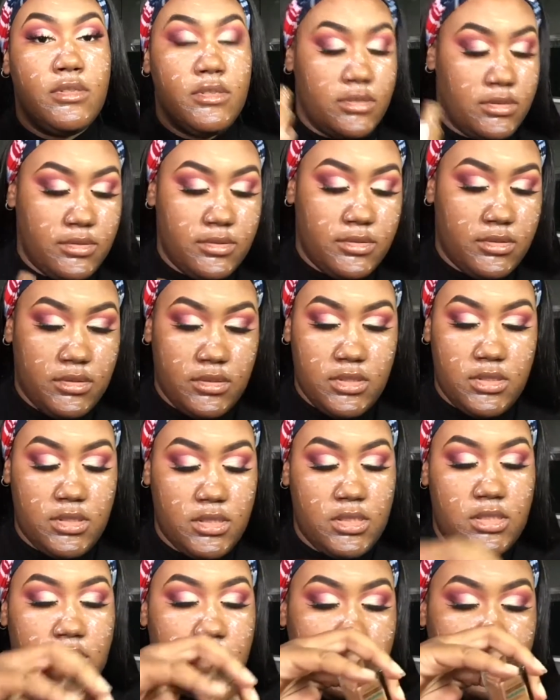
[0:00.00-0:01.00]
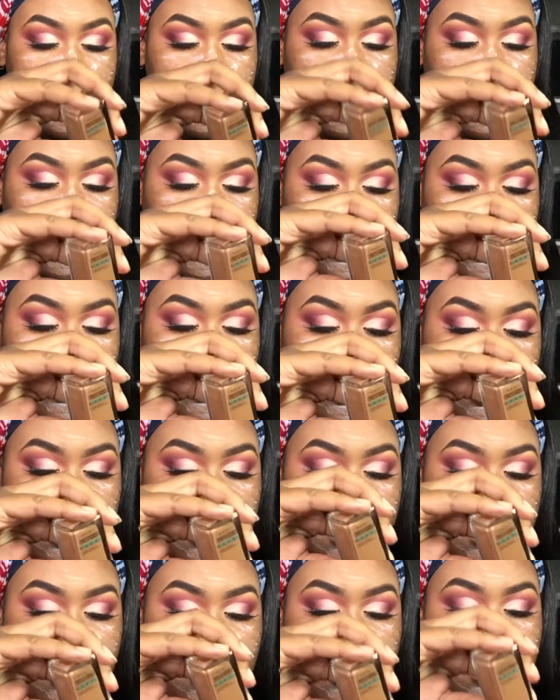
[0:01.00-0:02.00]
Now I'm going in with the
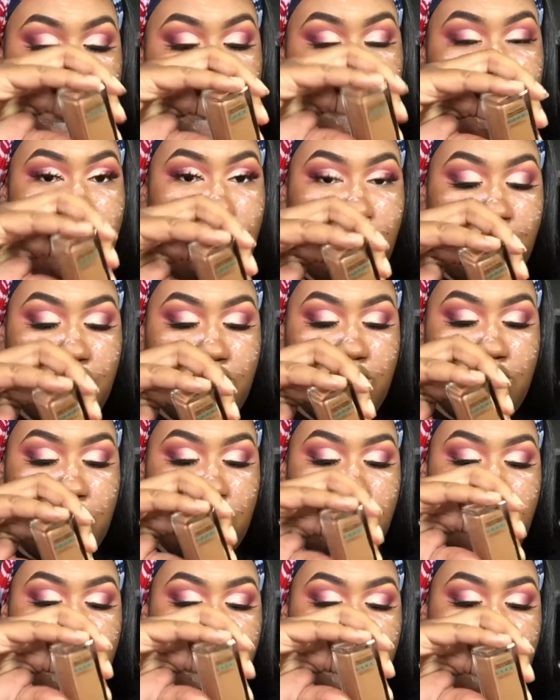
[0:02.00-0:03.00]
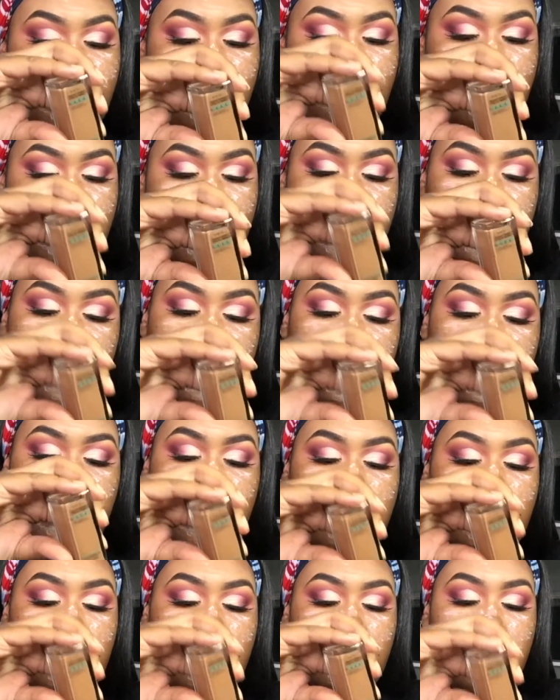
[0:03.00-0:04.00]
Maybelline Fit Me, the matte one in the
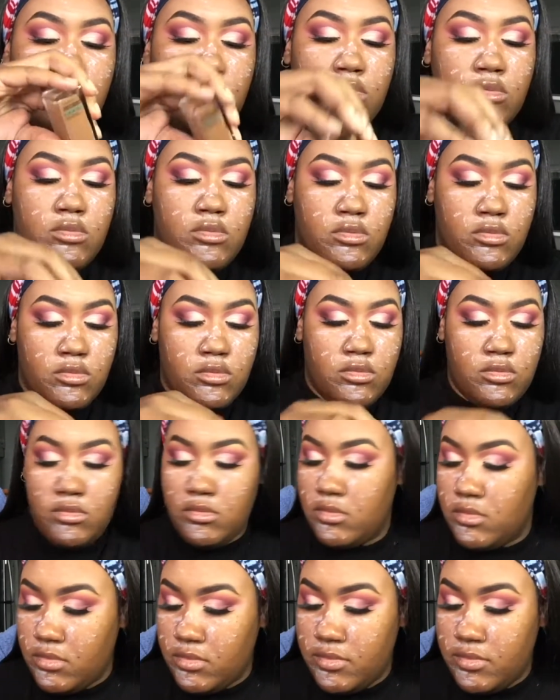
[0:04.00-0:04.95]
color Latte.